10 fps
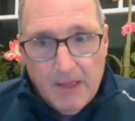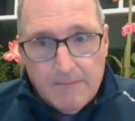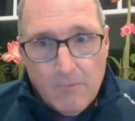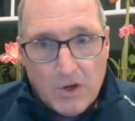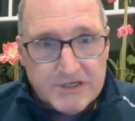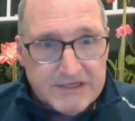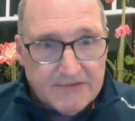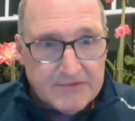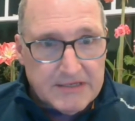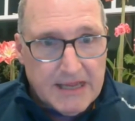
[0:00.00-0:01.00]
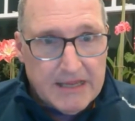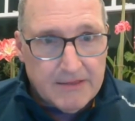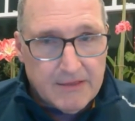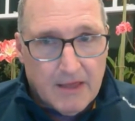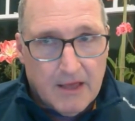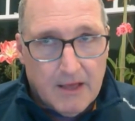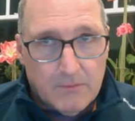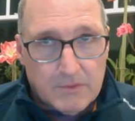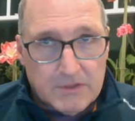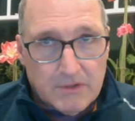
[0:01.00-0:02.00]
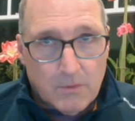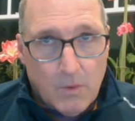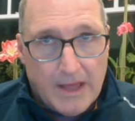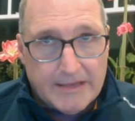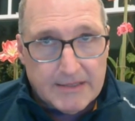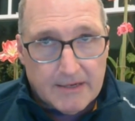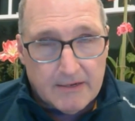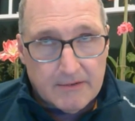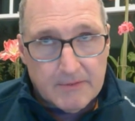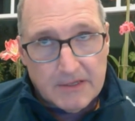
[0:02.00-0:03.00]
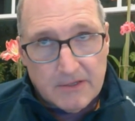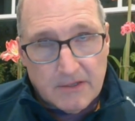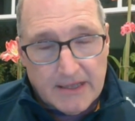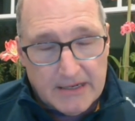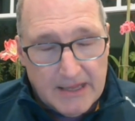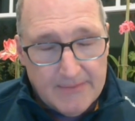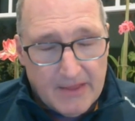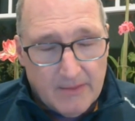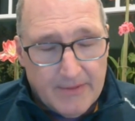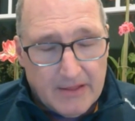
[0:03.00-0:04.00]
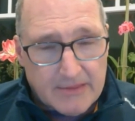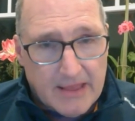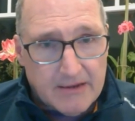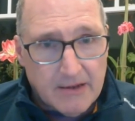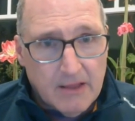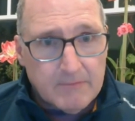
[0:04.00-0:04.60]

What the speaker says: March 17th, we're doing a wine dinner, and you'll get an email about that.